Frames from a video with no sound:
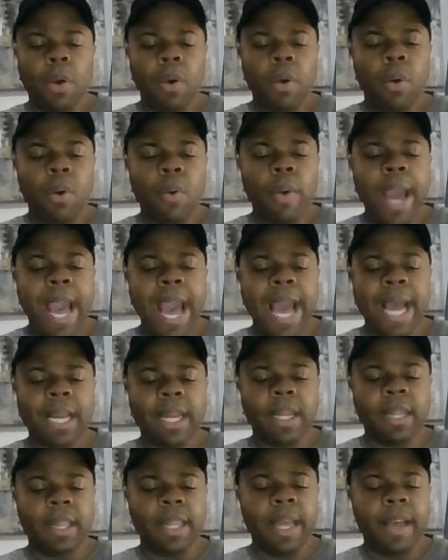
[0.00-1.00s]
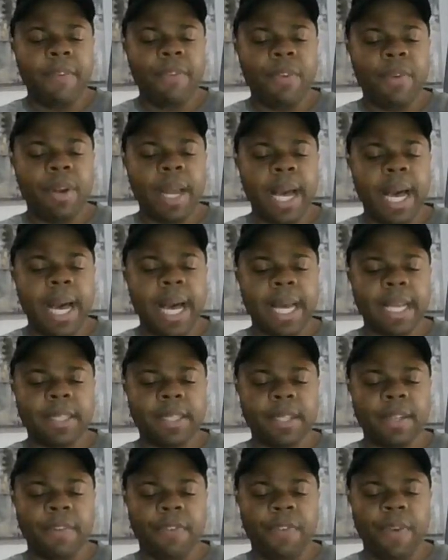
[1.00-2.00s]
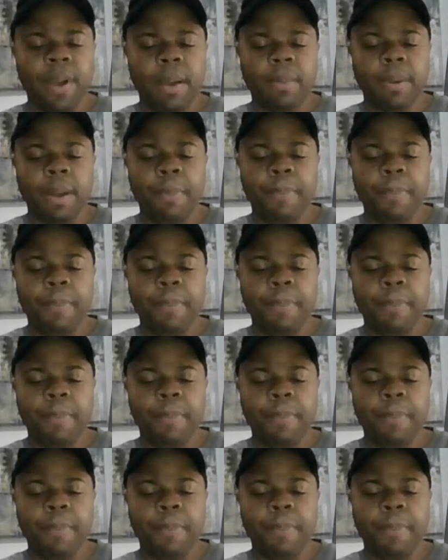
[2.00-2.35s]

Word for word: who had delivered us from